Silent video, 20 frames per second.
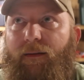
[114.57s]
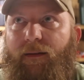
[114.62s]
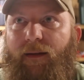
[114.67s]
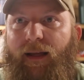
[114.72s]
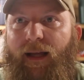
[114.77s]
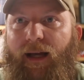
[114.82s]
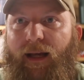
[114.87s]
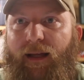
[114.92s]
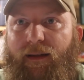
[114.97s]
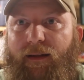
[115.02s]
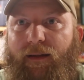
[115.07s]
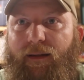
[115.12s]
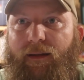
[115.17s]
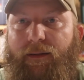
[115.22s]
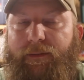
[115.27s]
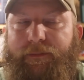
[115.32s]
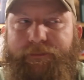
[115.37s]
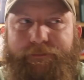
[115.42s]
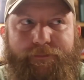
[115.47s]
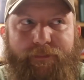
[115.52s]
to kind
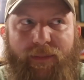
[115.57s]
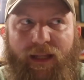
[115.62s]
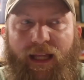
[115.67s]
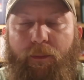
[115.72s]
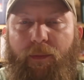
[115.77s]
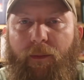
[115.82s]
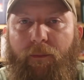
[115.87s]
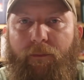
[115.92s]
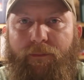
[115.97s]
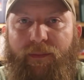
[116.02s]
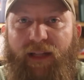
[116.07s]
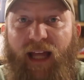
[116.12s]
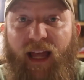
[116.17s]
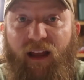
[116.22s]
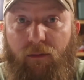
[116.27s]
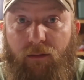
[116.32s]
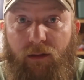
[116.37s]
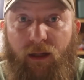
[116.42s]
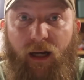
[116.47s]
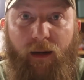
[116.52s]
of keep them
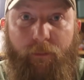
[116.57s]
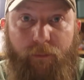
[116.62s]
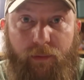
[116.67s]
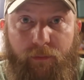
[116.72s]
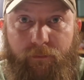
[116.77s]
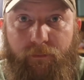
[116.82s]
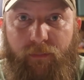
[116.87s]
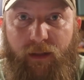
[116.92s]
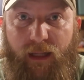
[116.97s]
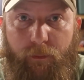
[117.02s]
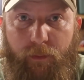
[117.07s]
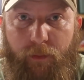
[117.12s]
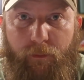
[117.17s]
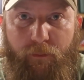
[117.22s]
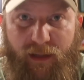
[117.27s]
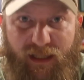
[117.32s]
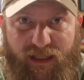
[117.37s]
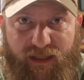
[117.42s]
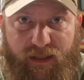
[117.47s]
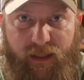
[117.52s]
tangled up, keep
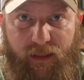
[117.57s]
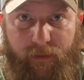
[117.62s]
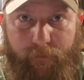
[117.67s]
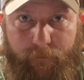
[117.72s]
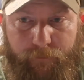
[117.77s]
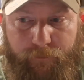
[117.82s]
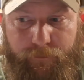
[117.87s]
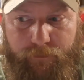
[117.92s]
them busy.